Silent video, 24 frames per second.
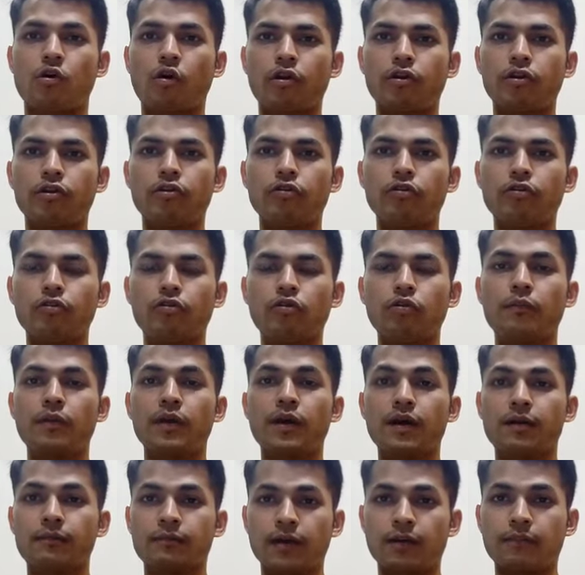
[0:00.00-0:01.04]
on you to
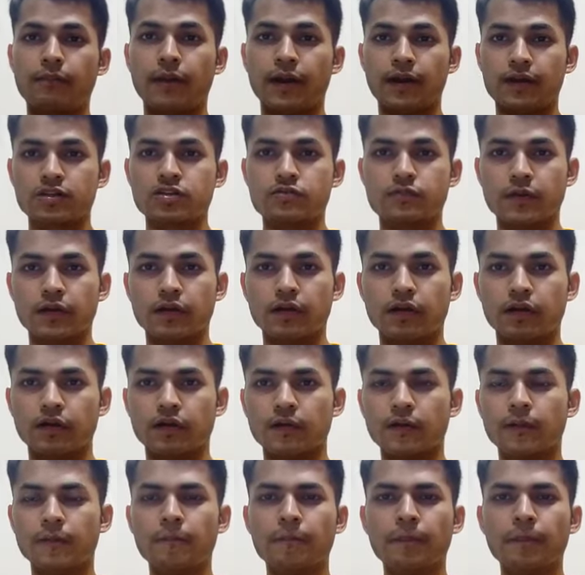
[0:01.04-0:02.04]
become a better speaker.